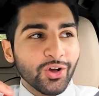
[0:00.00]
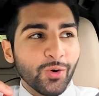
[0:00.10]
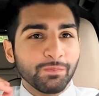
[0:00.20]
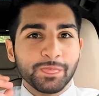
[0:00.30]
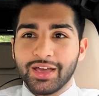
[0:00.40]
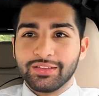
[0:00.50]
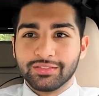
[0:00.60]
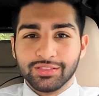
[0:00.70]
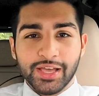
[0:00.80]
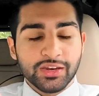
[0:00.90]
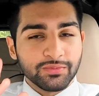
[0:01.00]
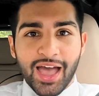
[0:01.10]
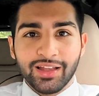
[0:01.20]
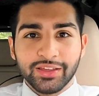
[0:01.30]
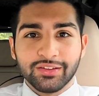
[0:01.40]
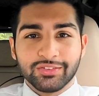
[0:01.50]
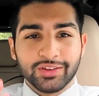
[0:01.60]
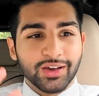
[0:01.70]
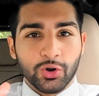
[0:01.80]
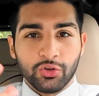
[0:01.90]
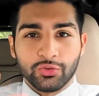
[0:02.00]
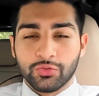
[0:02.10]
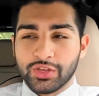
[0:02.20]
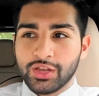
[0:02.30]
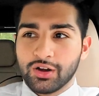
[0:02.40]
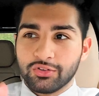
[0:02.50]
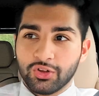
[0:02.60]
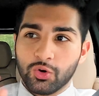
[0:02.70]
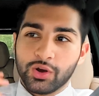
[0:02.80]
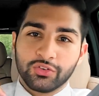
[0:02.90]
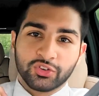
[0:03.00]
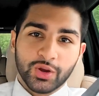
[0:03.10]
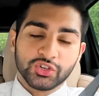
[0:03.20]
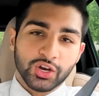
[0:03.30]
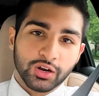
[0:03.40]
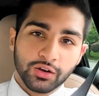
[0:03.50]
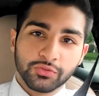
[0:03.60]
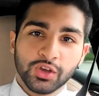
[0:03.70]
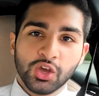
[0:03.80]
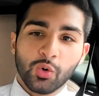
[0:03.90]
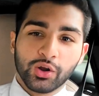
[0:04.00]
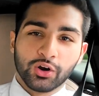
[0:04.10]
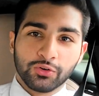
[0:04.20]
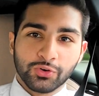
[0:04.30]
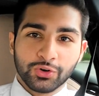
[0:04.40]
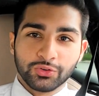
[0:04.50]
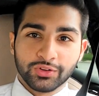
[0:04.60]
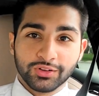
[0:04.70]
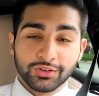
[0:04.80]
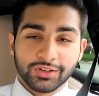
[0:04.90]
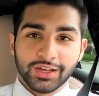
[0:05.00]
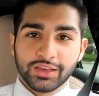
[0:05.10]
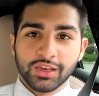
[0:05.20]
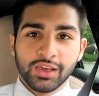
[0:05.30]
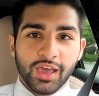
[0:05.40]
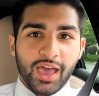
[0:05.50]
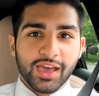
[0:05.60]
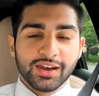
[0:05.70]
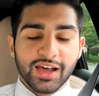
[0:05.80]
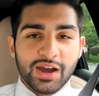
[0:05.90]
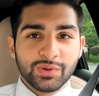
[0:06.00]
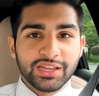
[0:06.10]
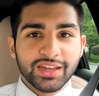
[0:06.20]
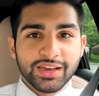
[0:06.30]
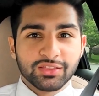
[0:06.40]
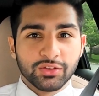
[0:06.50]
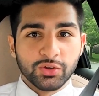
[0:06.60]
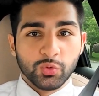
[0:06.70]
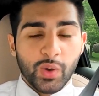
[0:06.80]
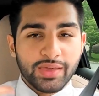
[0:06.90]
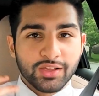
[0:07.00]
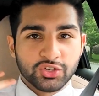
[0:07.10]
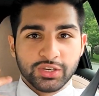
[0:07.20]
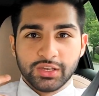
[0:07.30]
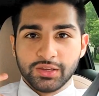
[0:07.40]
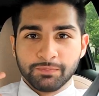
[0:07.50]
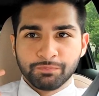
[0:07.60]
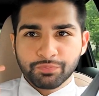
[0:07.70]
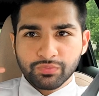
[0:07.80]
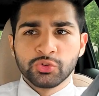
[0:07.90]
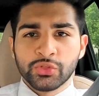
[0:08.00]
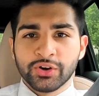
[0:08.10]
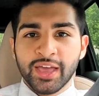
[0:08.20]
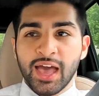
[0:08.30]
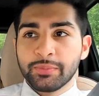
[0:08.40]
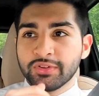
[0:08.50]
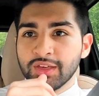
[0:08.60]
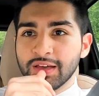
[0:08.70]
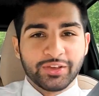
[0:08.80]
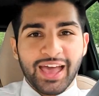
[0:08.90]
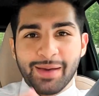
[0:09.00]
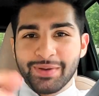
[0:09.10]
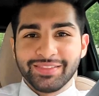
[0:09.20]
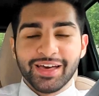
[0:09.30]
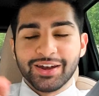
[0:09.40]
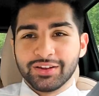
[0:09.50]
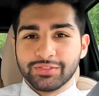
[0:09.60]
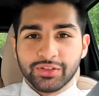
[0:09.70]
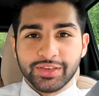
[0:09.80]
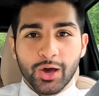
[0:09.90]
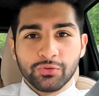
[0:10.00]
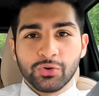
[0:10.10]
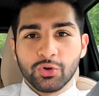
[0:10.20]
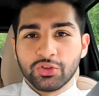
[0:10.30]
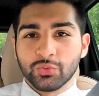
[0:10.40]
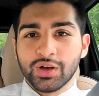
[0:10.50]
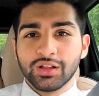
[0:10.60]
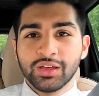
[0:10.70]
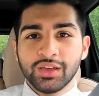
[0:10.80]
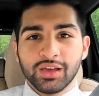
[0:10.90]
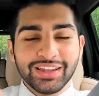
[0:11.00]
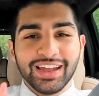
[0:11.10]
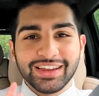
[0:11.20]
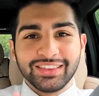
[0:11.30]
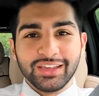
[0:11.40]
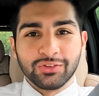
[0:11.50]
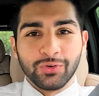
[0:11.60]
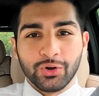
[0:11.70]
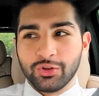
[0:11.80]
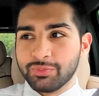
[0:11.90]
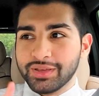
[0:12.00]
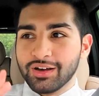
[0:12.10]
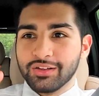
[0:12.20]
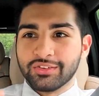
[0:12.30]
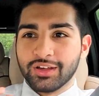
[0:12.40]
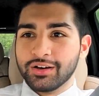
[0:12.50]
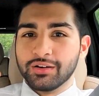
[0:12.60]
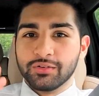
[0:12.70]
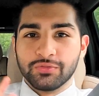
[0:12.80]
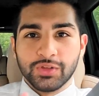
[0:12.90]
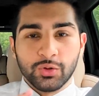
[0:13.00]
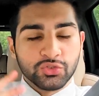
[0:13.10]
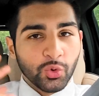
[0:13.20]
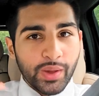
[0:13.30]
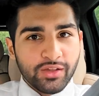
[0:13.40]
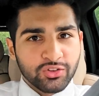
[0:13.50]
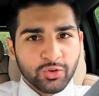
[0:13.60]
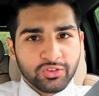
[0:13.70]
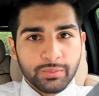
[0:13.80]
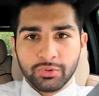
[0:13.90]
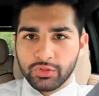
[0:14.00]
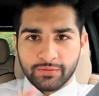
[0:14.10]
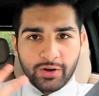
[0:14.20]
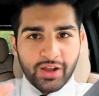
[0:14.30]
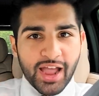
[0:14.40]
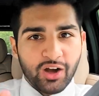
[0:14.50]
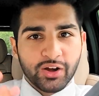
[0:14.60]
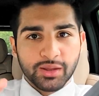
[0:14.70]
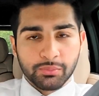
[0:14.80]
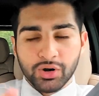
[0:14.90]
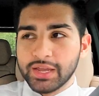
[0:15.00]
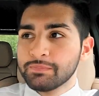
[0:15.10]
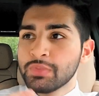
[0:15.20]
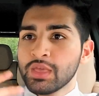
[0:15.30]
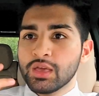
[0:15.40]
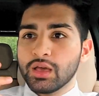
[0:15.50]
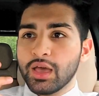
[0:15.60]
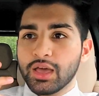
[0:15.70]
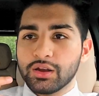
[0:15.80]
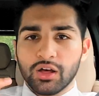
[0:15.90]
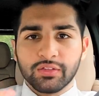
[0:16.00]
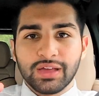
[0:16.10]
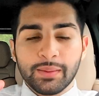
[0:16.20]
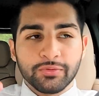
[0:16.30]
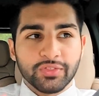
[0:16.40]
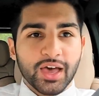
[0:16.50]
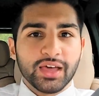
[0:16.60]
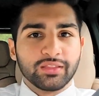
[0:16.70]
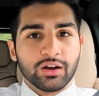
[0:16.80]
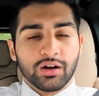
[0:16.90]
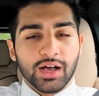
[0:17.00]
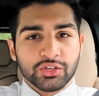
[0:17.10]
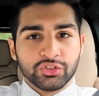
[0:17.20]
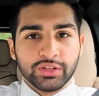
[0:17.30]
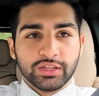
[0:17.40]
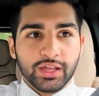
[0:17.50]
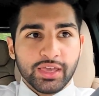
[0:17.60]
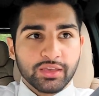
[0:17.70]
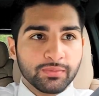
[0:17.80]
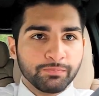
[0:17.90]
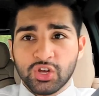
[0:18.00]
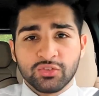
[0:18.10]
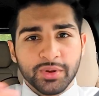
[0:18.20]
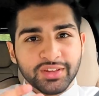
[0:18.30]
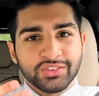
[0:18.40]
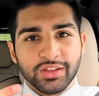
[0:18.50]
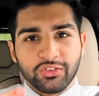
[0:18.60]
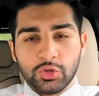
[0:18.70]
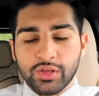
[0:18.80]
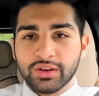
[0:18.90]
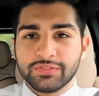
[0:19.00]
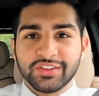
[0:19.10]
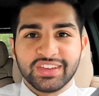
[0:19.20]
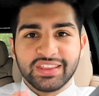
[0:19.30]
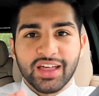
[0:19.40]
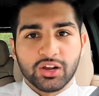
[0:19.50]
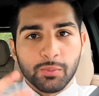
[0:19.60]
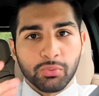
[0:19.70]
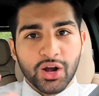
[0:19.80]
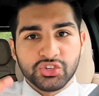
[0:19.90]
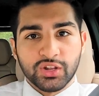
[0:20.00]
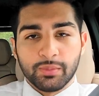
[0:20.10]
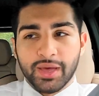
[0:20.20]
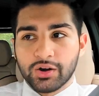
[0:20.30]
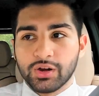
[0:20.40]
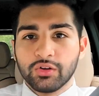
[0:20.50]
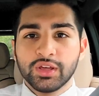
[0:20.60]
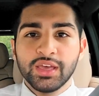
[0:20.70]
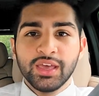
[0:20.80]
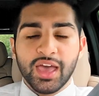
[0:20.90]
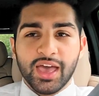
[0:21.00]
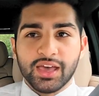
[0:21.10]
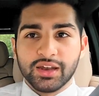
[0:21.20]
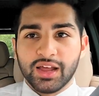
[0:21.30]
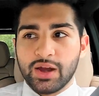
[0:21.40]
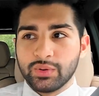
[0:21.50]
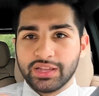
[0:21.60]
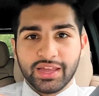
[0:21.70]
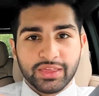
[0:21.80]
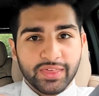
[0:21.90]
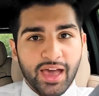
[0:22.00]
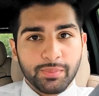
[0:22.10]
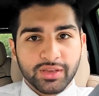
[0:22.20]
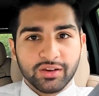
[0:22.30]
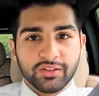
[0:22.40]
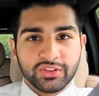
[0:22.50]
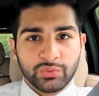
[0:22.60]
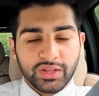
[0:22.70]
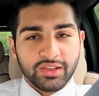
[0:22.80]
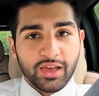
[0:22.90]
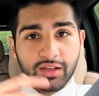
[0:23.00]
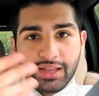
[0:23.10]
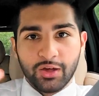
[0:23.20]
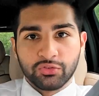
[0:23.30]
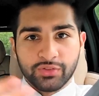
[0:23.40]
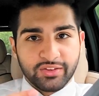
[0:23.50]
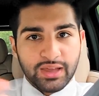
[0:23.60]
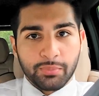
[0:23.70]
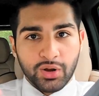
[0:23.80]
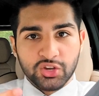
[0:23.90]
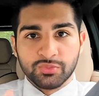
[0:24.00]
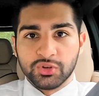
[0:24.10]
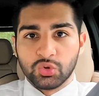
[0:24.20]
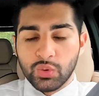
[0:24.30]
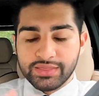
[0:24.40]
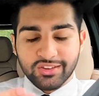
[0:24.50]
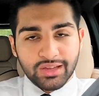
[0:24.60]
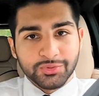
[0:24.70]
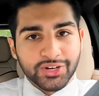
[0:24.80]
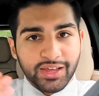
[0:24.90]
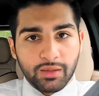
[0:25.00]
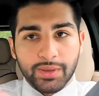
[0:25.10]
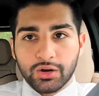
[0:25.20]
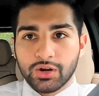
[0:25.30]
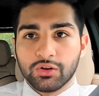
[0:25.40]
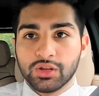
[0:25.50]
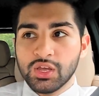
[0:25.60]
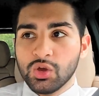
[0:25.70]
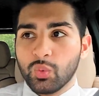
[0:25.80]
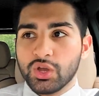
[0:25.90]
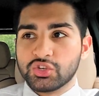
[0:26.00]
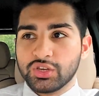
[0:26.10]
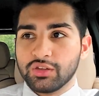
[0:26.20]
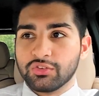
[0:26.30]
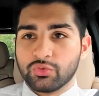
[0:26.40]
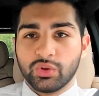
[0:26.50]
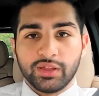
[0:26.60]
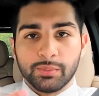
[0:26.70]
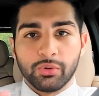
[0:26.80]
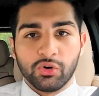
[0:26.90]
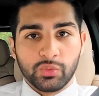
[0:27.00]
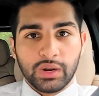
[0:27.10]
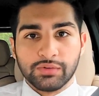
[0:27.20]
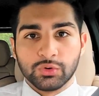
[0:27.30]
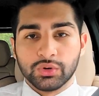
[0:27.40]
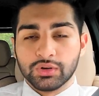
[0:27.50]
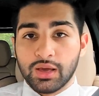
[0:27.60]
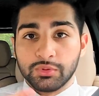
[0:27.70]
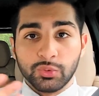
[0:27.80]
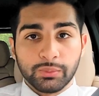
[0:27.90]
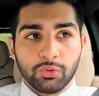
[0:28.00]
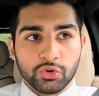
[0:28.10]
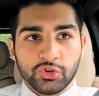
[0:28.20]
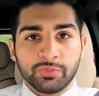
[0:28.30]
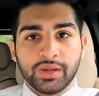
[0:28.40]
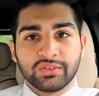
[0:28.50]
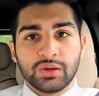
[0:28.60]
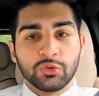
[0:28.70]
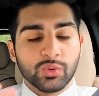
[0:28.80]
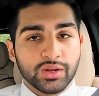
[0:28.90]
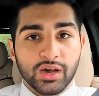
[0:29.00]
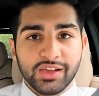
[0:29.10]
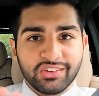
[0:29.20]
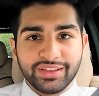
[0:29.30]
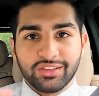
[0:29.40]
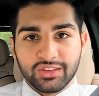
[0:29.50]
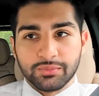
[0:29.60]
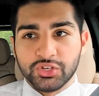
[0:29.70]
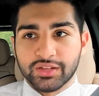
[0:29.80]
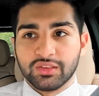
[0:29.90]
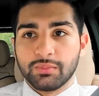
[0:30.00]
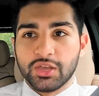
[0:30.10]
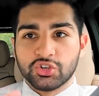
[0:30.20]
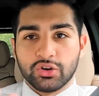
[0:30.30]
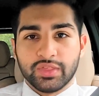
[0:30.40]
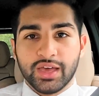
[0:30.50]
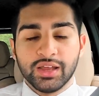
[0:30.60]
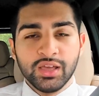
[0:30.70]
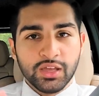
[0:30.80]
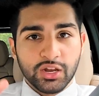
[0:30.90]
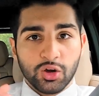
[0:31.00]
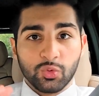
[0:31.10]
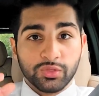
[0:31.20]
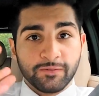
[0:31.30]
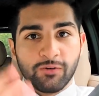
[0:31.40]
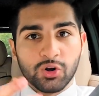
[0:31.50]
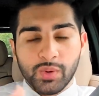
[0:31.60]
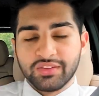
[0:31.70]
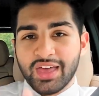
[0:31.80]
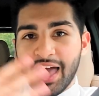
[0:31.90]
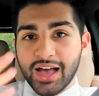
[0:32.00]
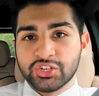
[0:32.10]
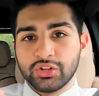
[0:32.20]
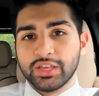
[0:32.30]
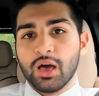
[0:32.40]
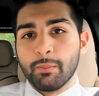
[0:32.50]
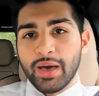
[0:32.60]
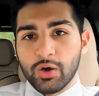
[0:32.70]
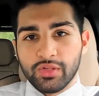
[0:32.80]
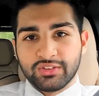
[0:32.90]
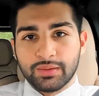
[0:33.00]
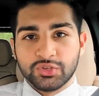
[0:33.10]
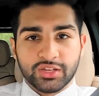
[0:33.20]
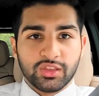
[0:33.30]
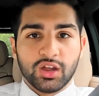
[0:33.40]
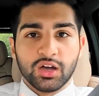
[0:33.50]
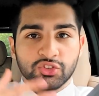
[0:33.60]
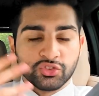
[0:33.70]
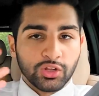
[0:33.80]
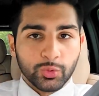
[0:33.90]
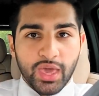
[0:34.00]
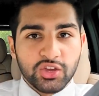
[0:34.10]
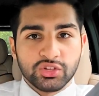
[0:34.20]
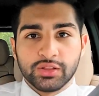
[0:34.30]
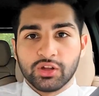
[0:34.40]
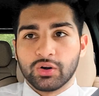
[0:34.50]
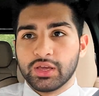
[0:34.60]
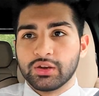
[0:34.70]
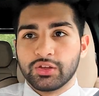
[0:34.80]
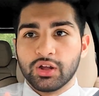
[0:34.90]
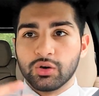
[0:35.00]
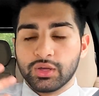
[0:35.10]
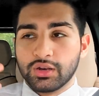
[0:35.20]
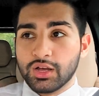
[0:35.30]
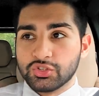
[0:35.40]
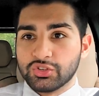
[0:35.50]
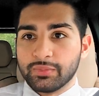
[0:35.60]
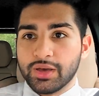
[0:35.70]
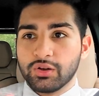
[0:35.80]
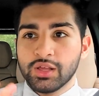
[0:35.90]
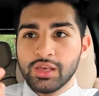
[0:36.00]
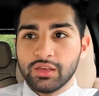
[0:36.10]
So I liked Halle's photos over here. So here's a screenshot of what her photos looked like, and I really liked the way that she posed with her cap, and then the gown photos as well. Really like these photos because of, you know, just the way they're so simple. They're very airy and bright, and on top of that, they're actually like they're shot from a distance, so you can definitely see that compression in the background, and I really like that because it really allows for the separation between the subject and the background, which is really important whenever I'm doing portraits, because I always want to isolate the subject and make sure that, you know, the photo is actually about the subject and not just the location that they're in, you know, and not just about